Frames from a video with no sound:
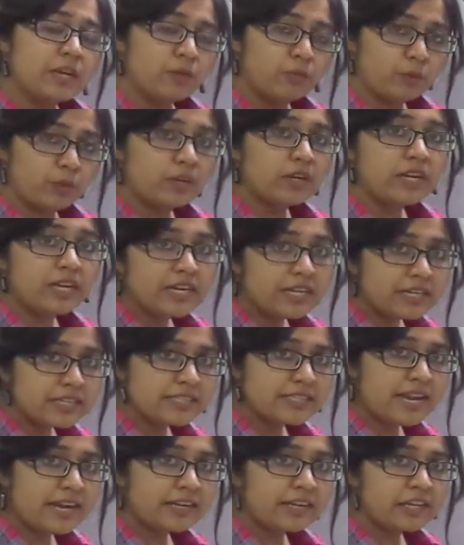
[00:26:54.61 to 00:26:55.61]
would
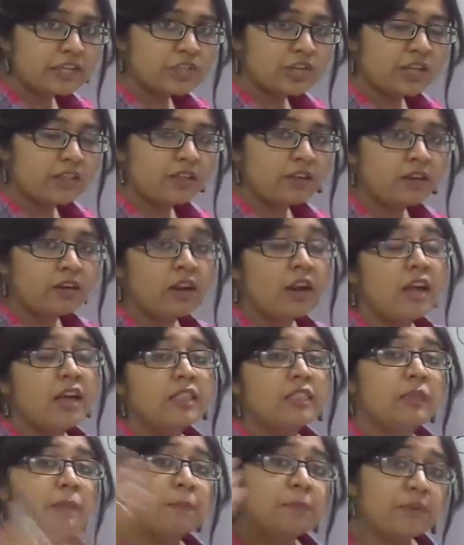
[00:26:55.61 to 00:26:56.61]
intersect each other,
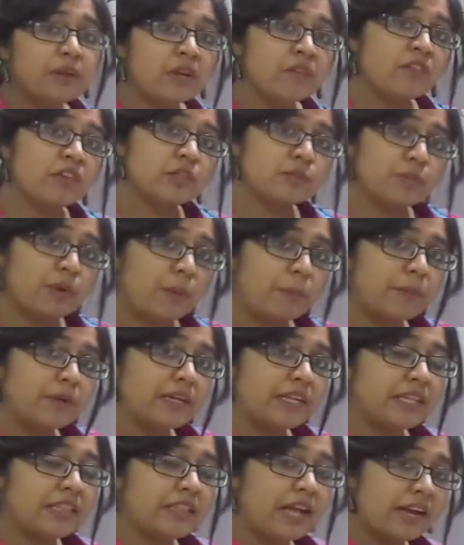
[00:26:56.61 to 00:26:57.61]
the previous
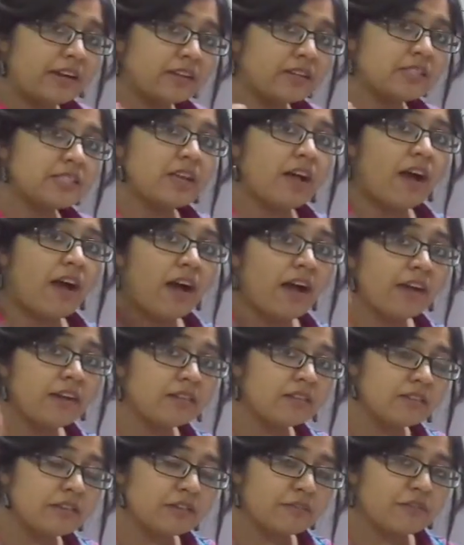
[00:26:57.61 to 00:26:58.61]
property, that is
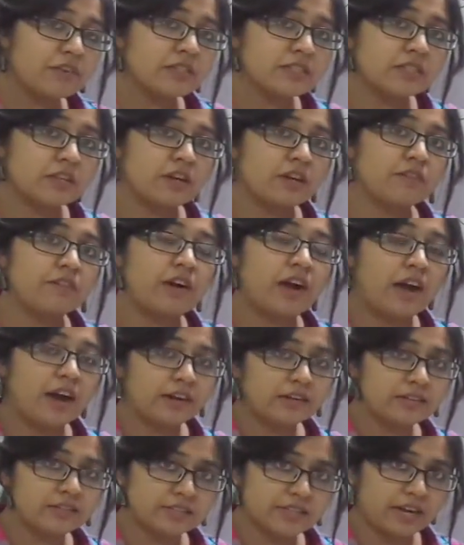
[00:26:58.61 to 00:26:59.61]
higher the indifference curve,
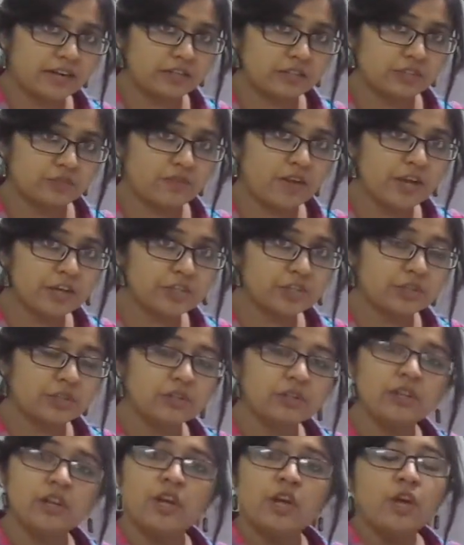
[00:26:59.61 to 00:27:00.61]
higher the
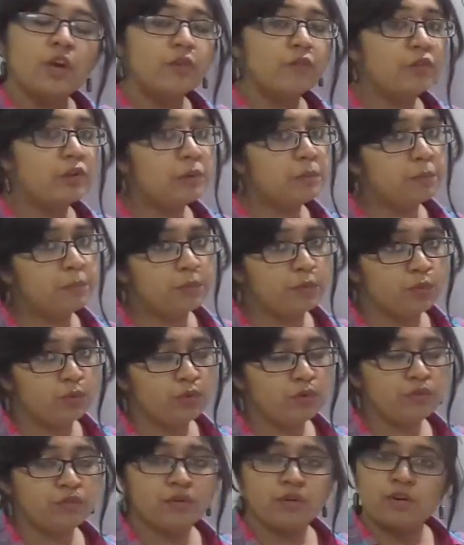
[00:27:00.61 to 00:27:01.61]
satisfaction, will
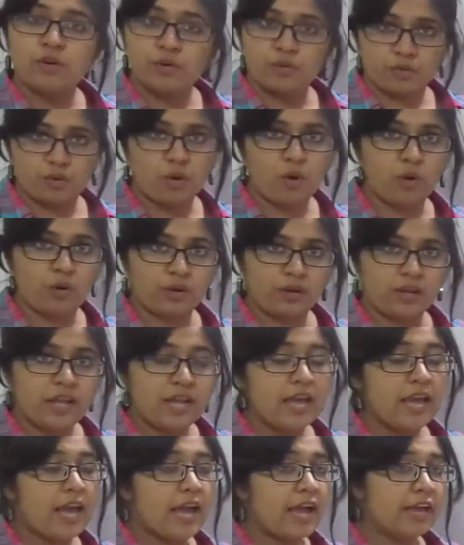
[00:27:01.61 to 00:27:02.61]
prove wrong.
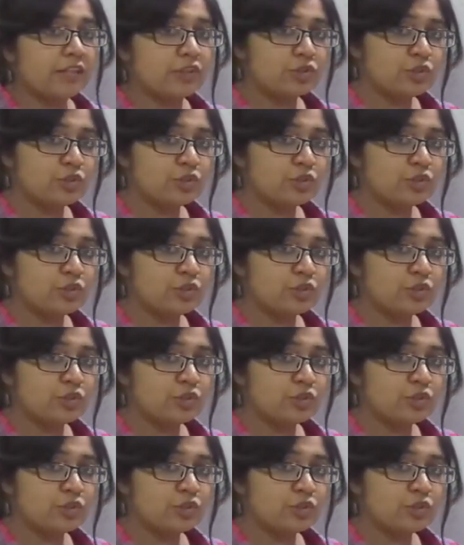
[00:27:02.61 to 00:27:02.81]
And